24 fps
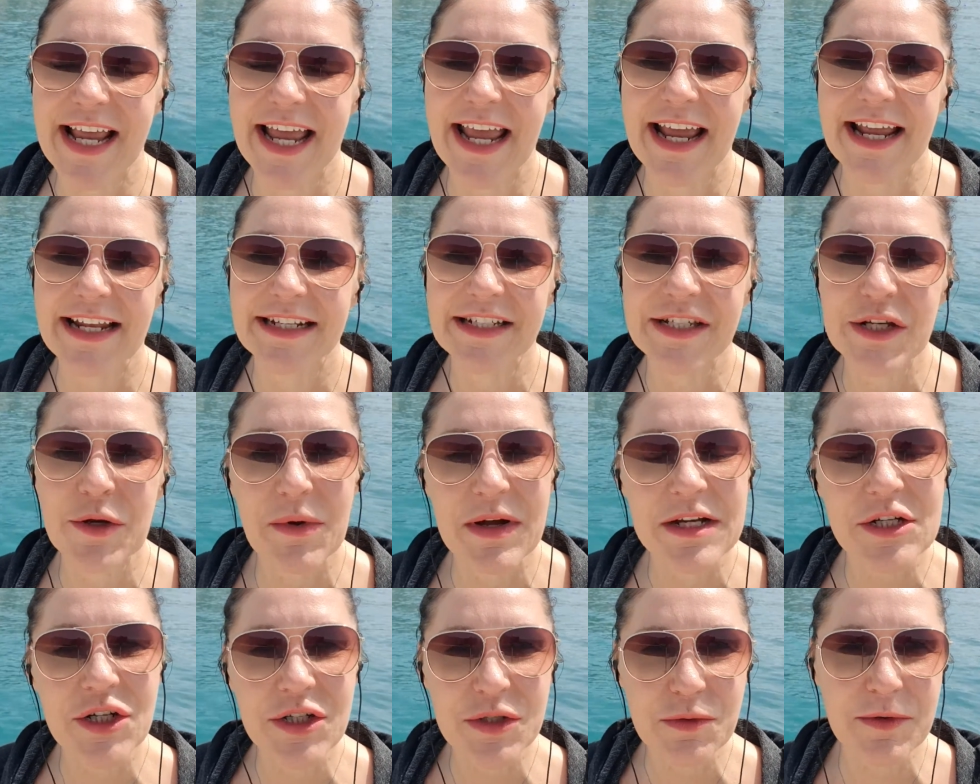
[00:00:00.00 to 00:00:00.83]
And so
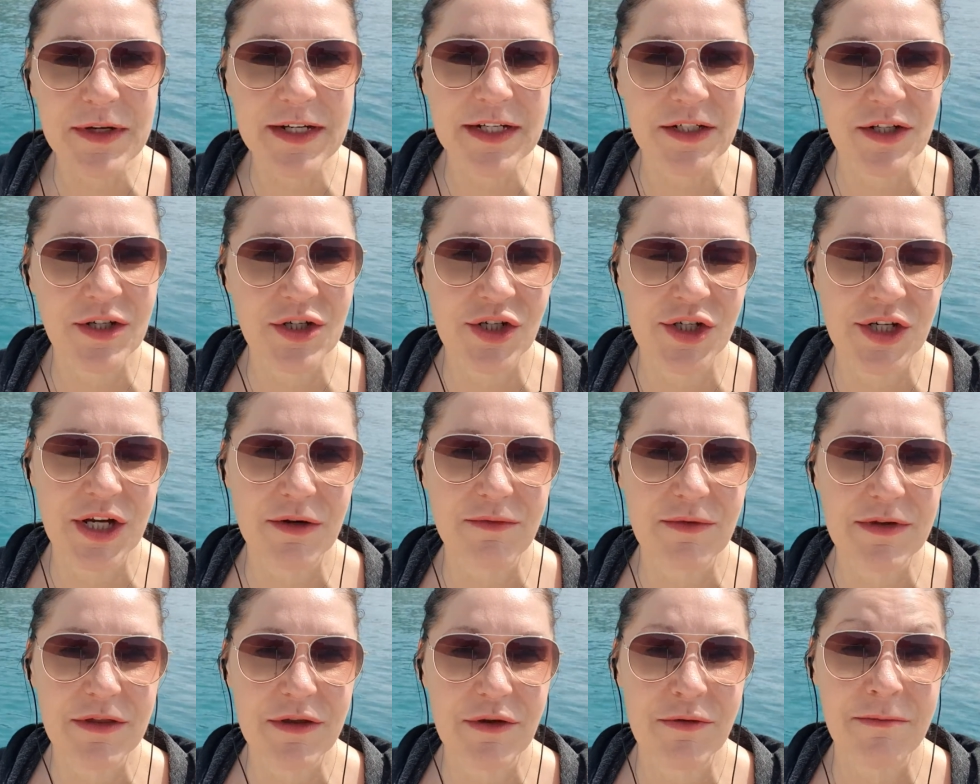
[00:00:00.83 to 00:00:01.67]
I just wanted to share
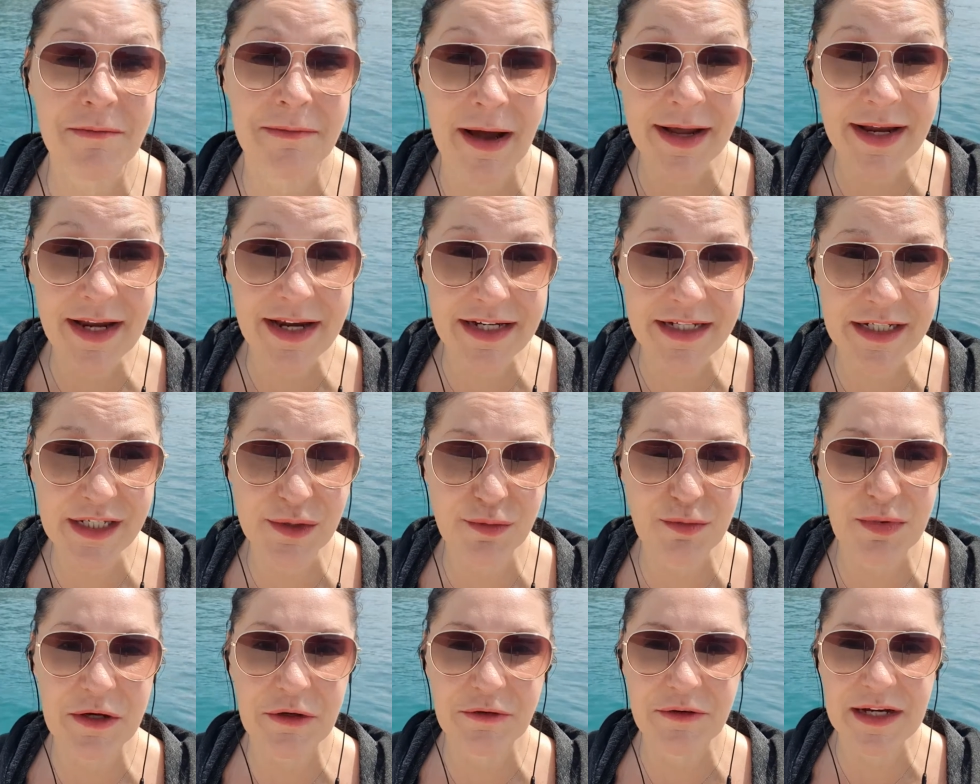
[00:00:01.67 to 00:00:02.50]
with you my
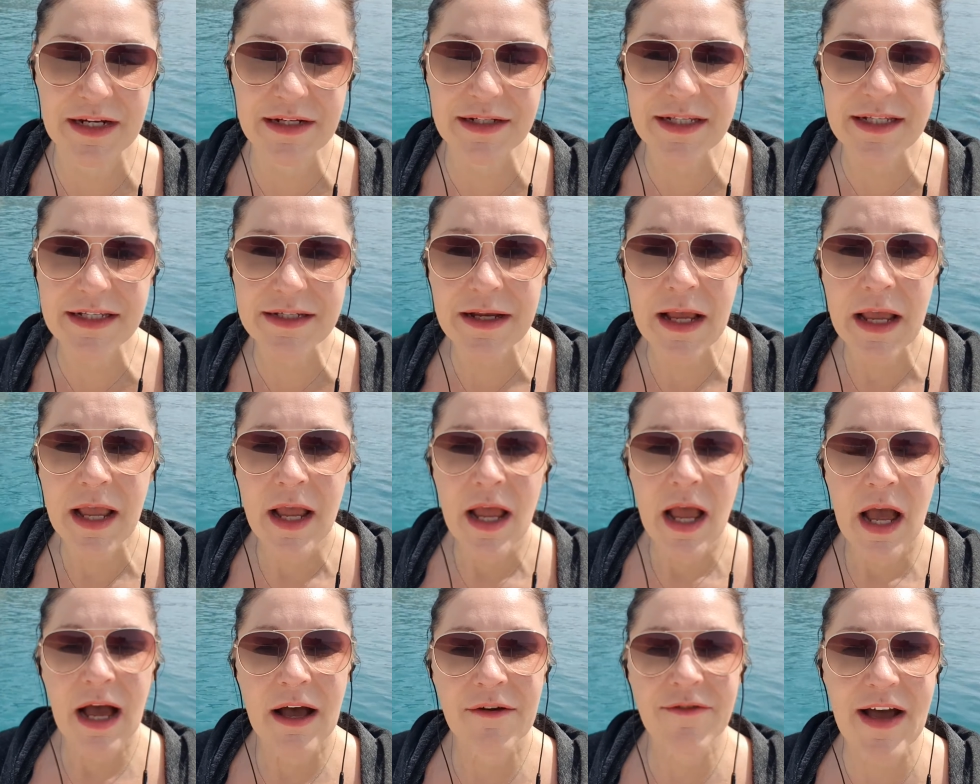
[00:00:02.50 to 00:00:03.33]
experience
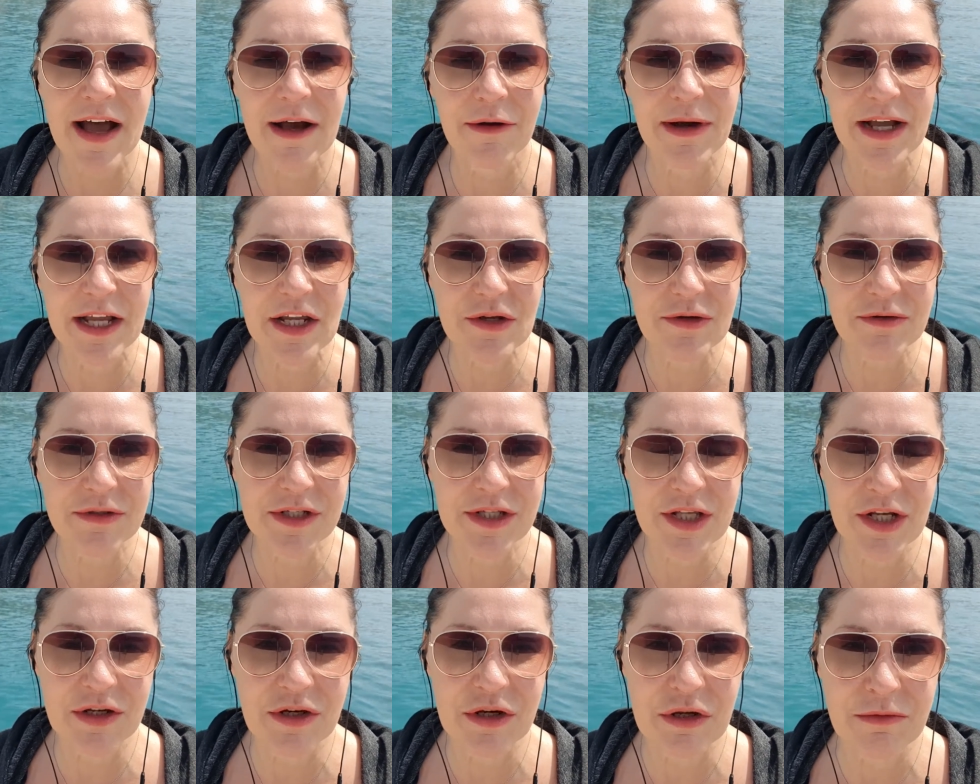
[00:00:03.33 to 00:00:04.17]
of how I use
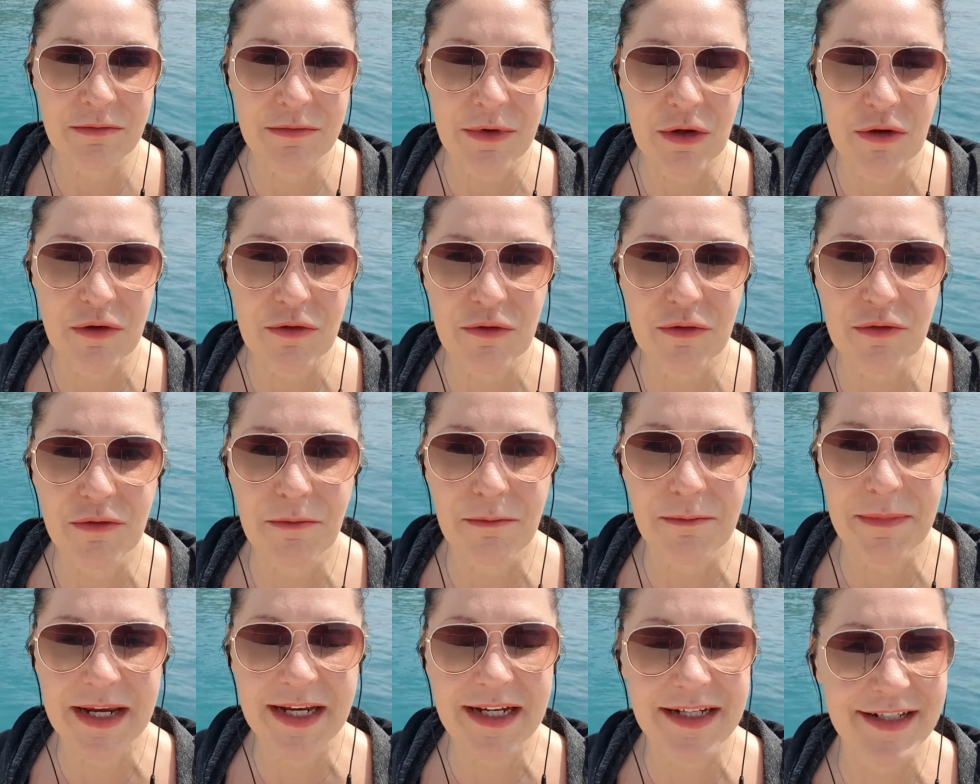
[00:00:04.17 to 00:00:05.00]
the new
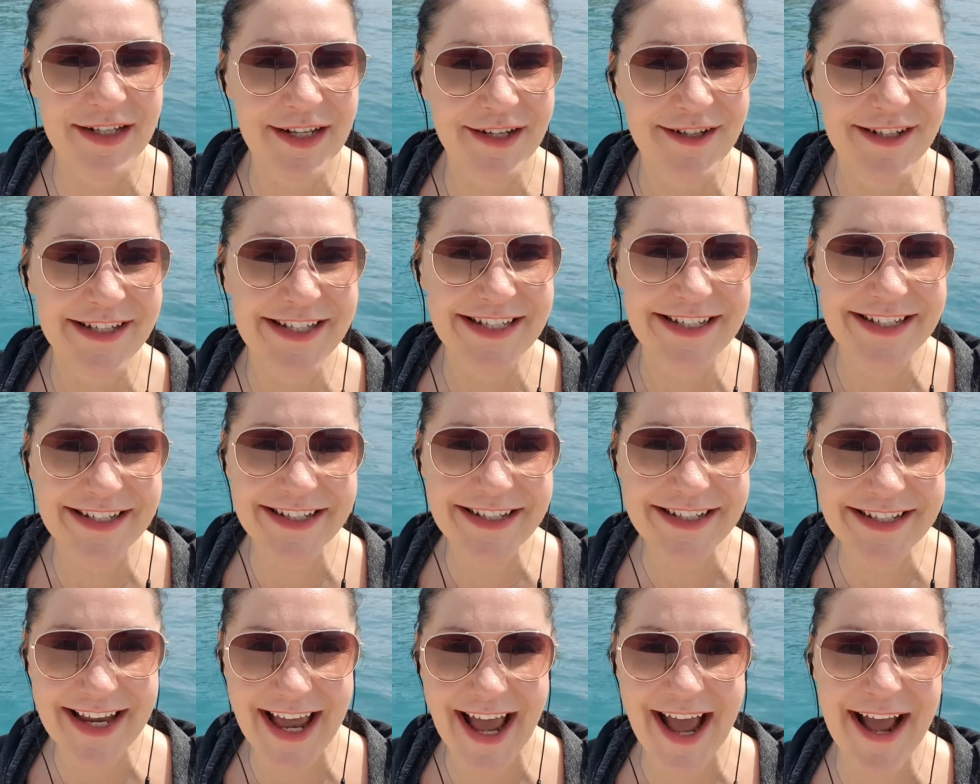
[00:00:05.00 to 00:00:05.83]
moon because there's
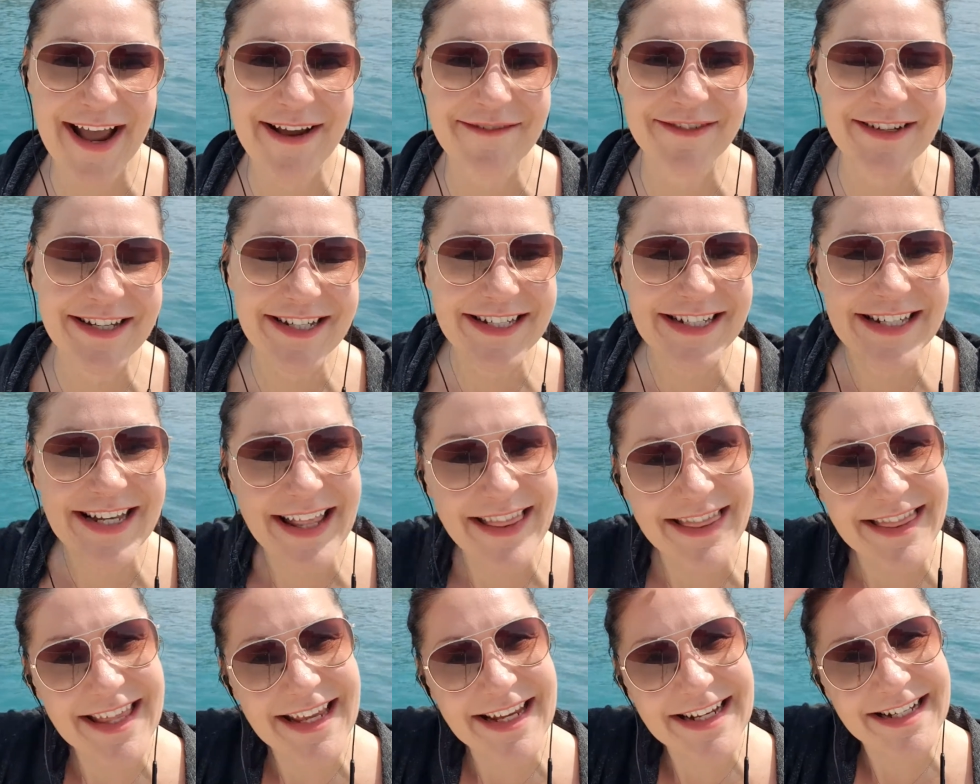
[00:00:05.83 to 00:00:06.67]
still time to
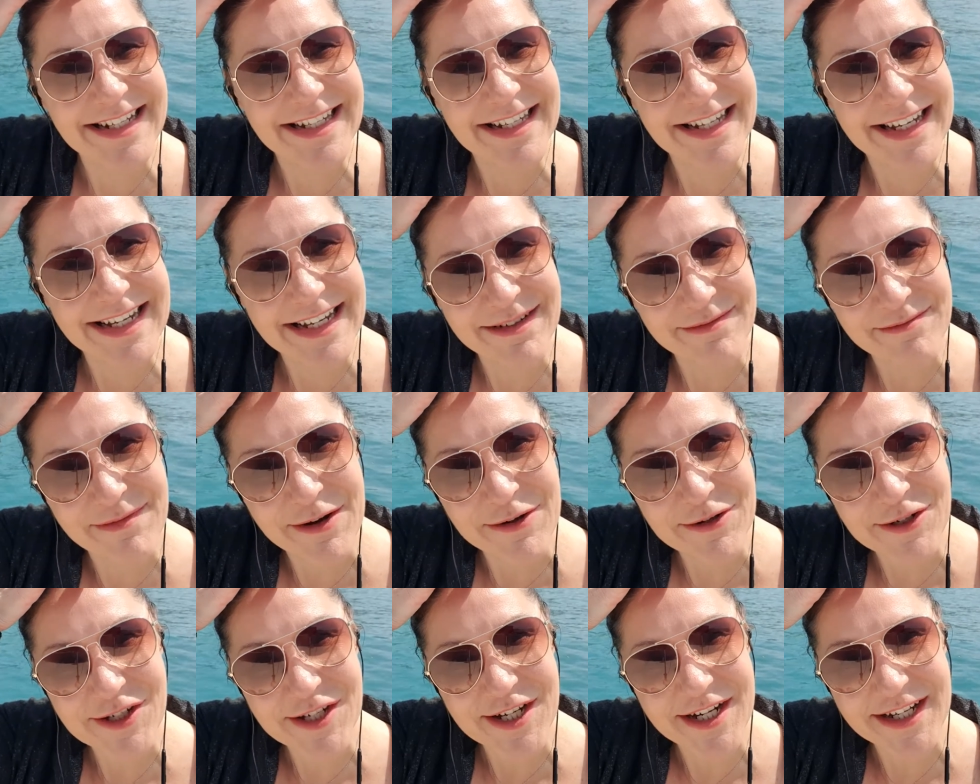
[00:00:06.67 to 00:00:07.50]
set things in
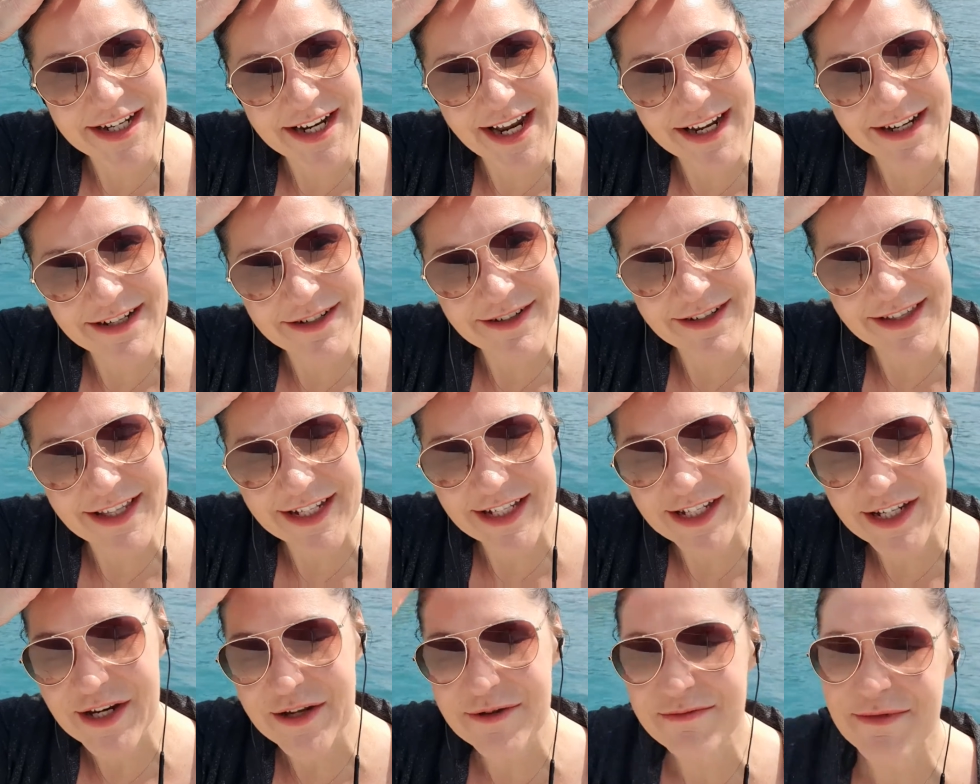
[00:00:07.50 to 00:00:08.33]
motion under
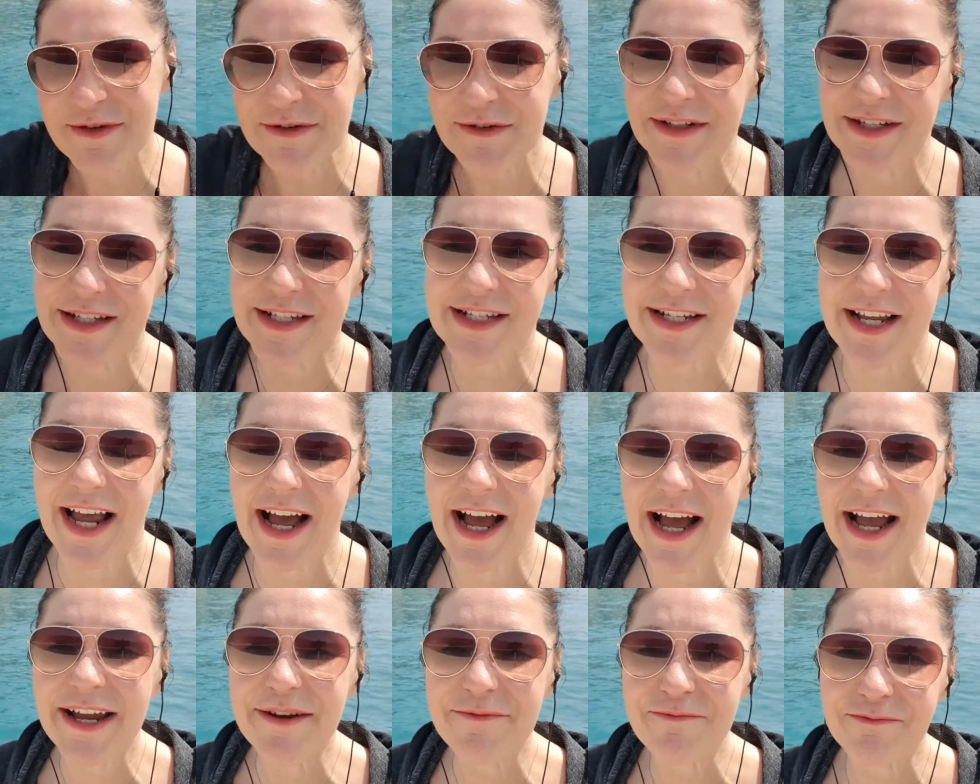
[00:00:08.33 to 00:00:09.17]
this new moon
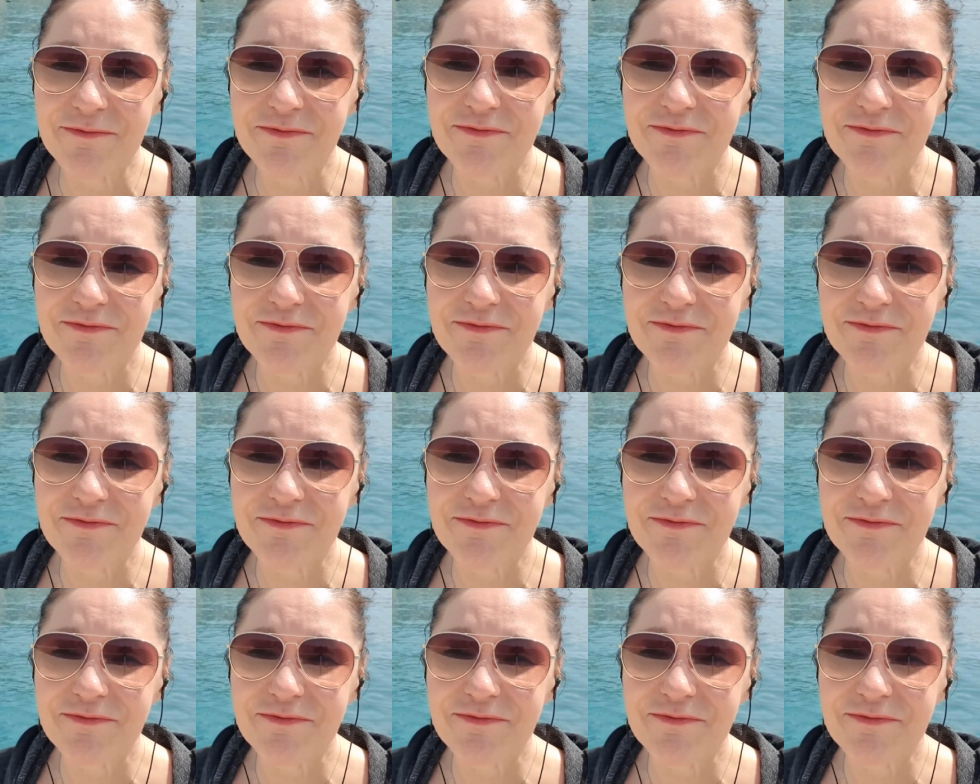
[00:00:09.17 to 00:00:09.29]
sky